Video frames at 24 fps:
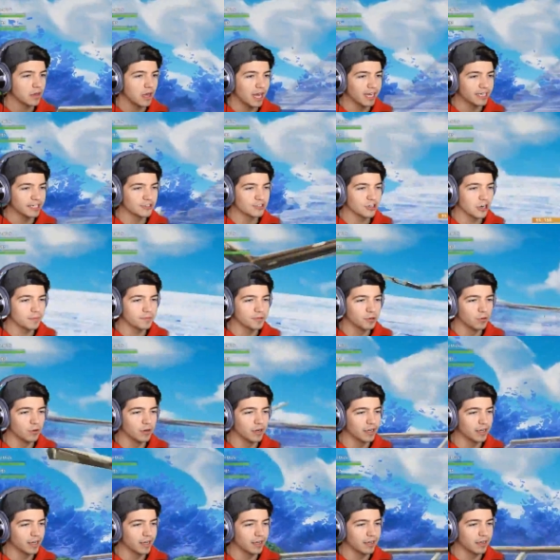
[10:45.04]
I can drop you
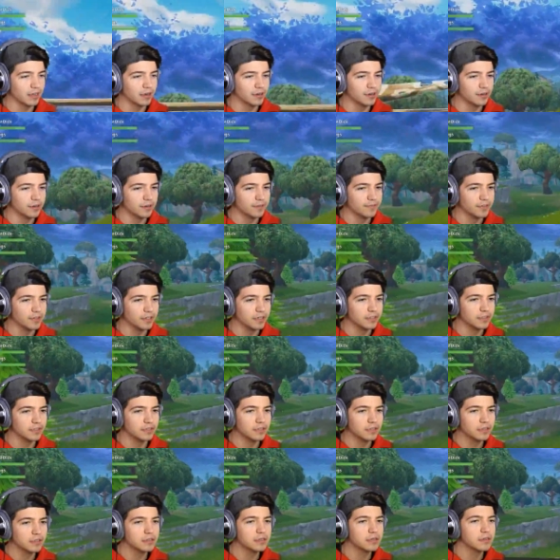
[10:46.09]
What I got 800 if you need.
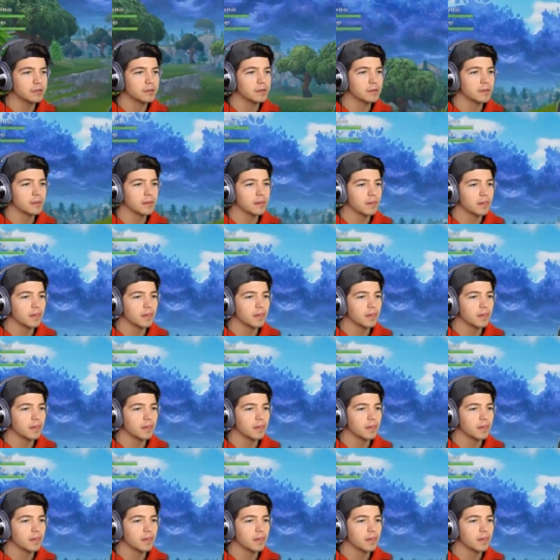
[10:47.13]
Oh